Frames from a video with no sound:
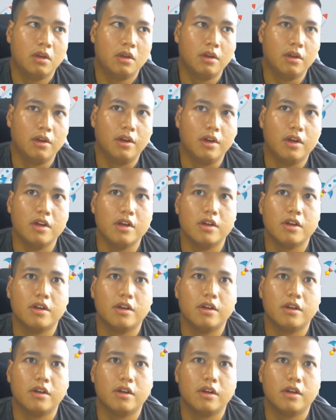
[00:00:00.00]

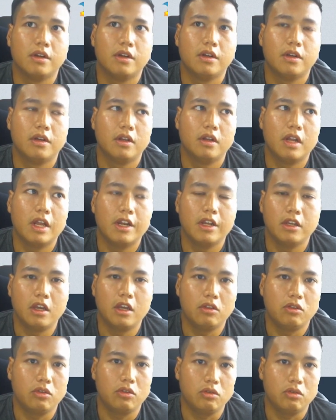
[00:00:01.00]
let it get
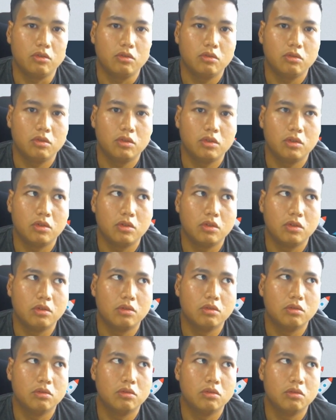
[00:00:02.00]
to you. So,